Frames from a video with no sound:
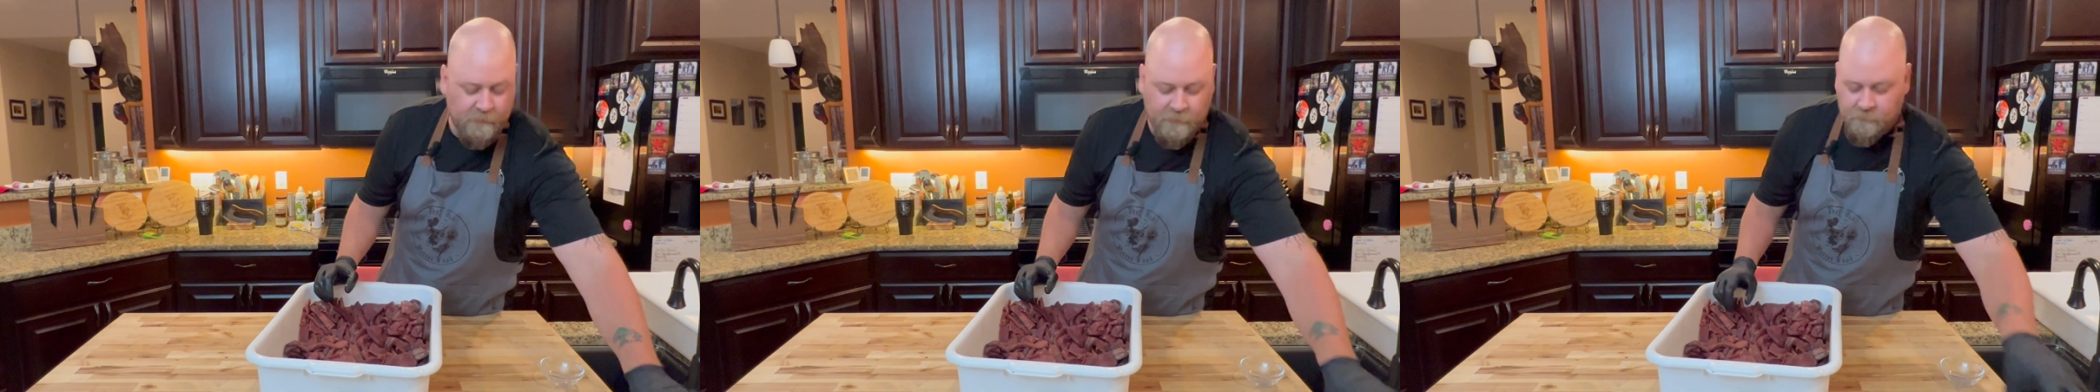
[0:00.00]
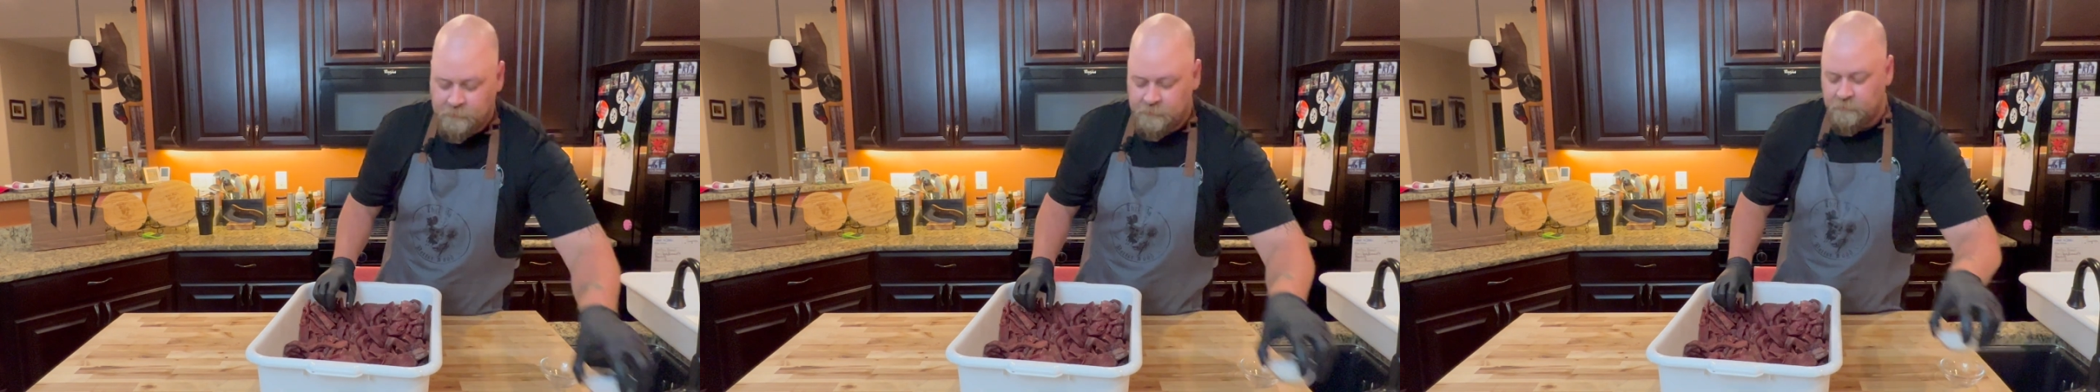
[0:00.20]

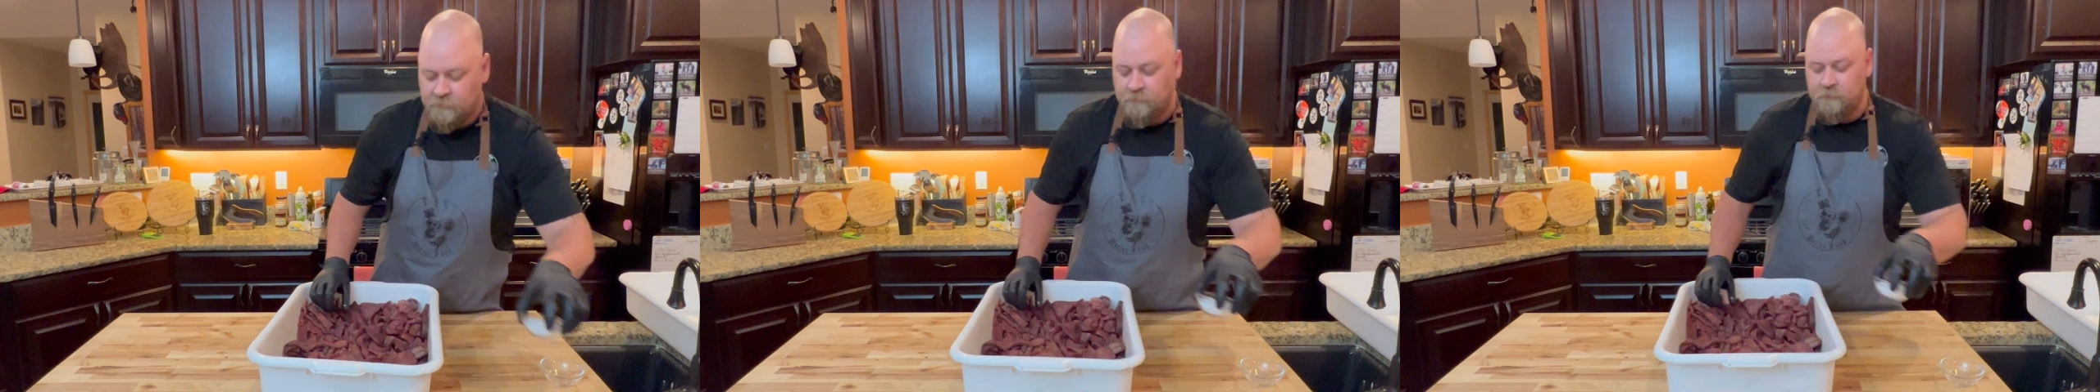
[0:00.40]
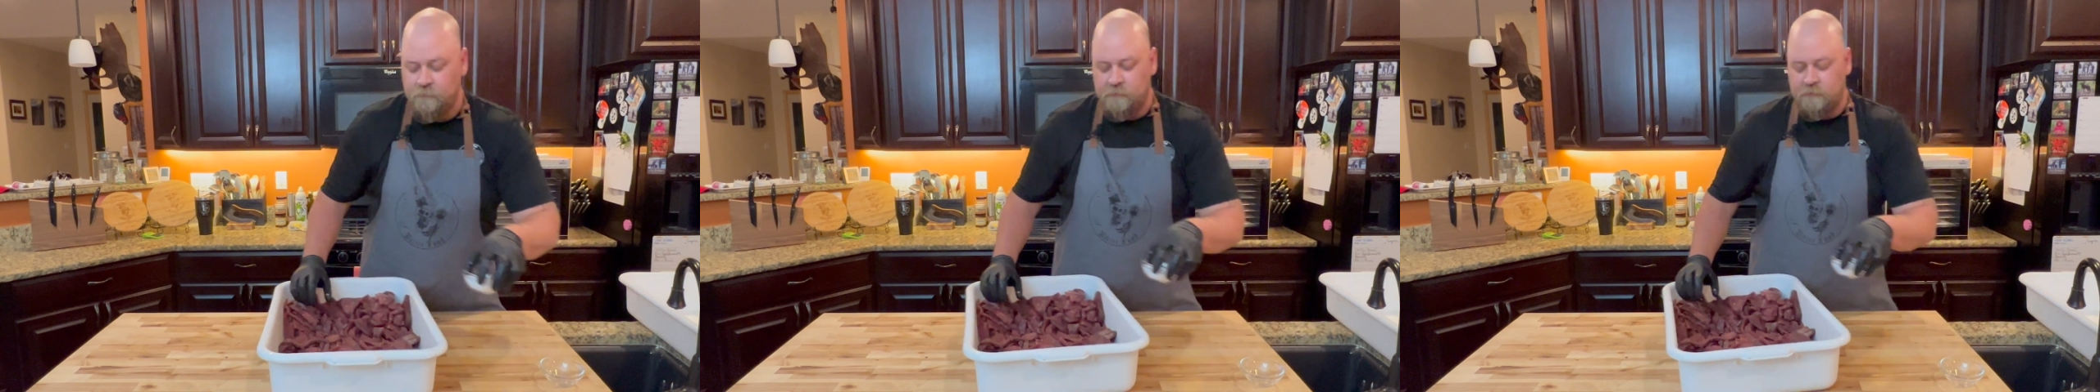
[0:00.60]
Now we're gonna go
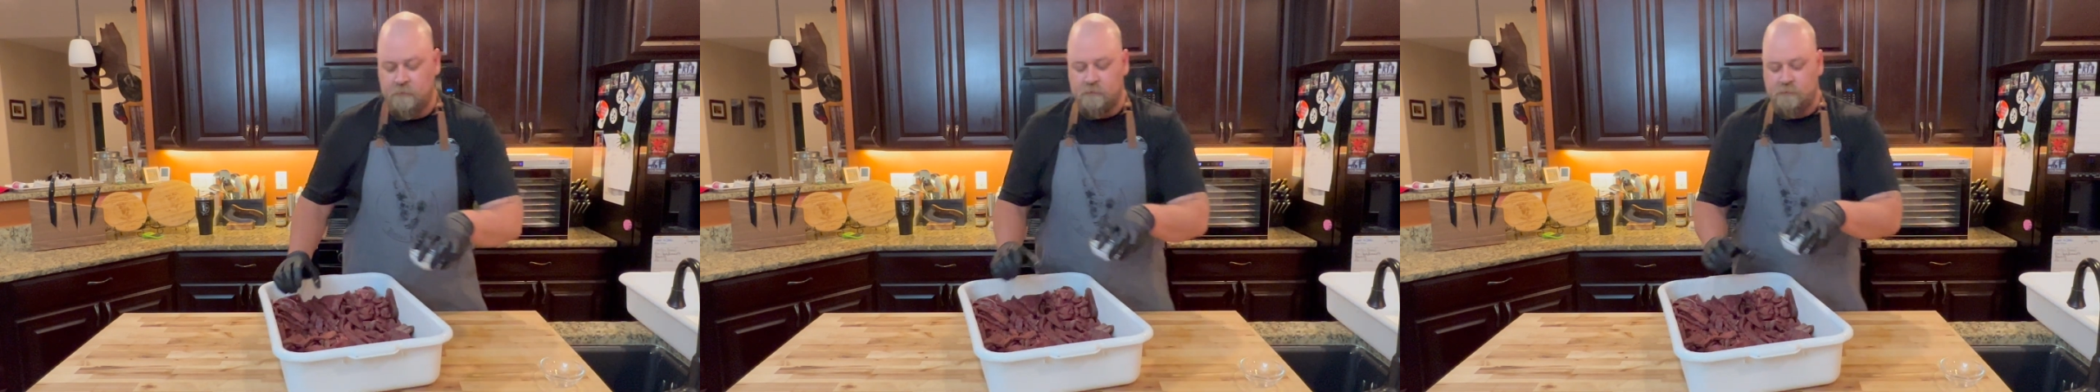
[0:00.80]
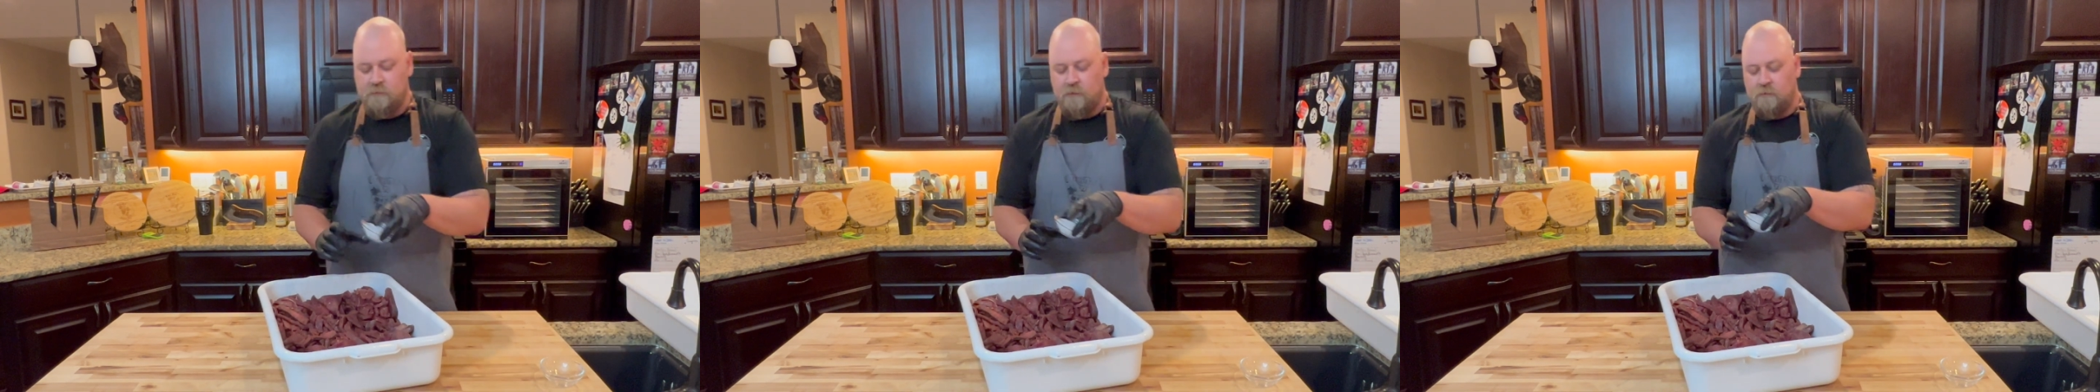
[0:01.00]
in with our
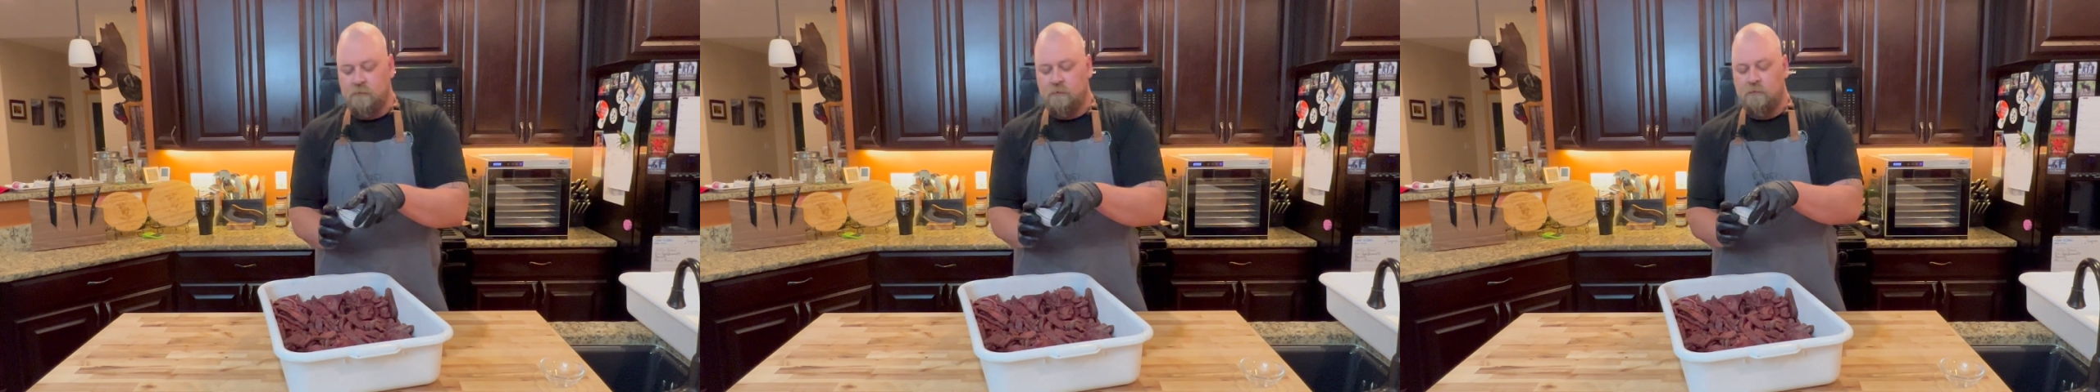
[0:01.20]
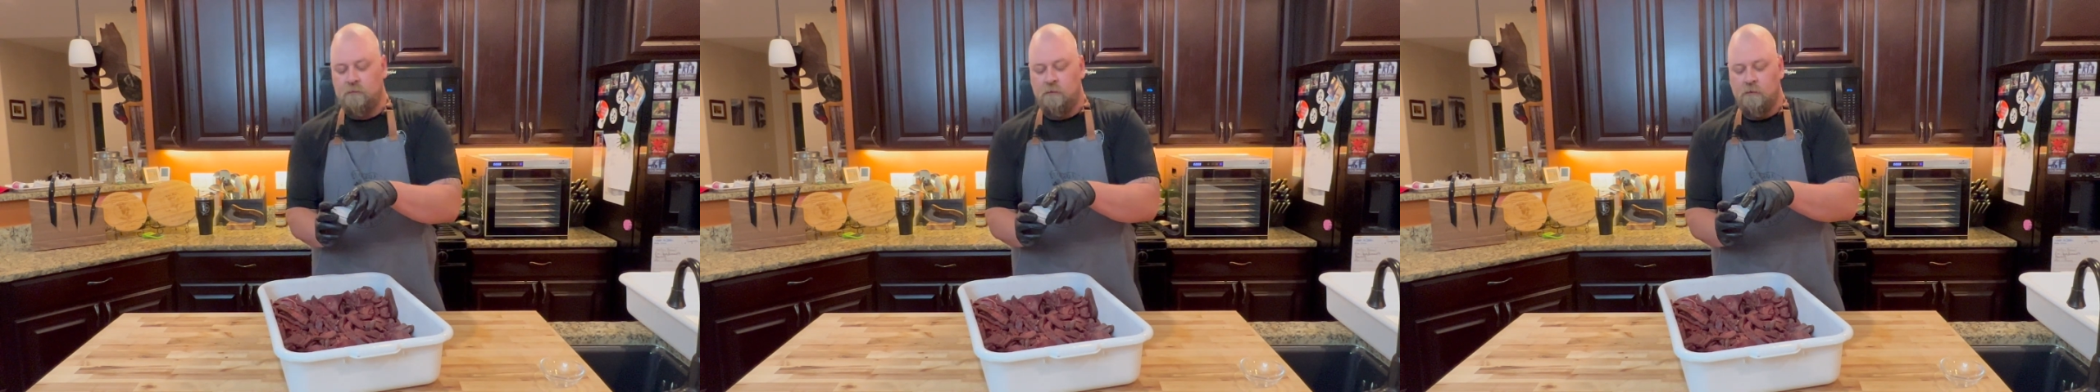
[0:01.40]

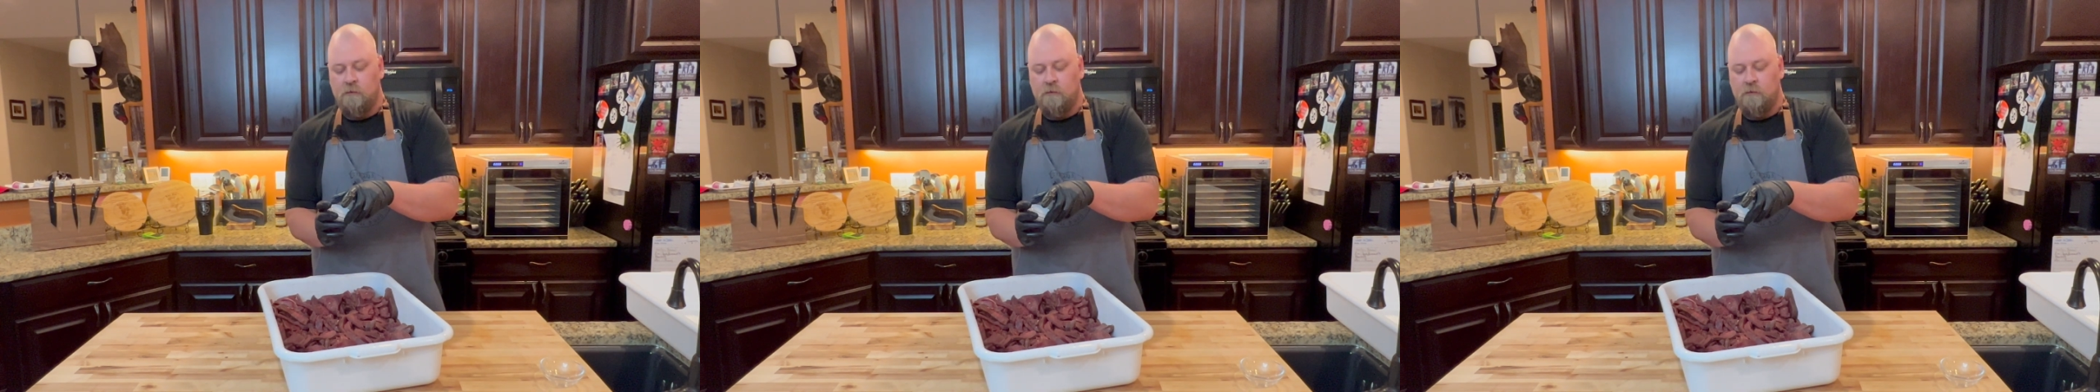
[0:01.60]
salt.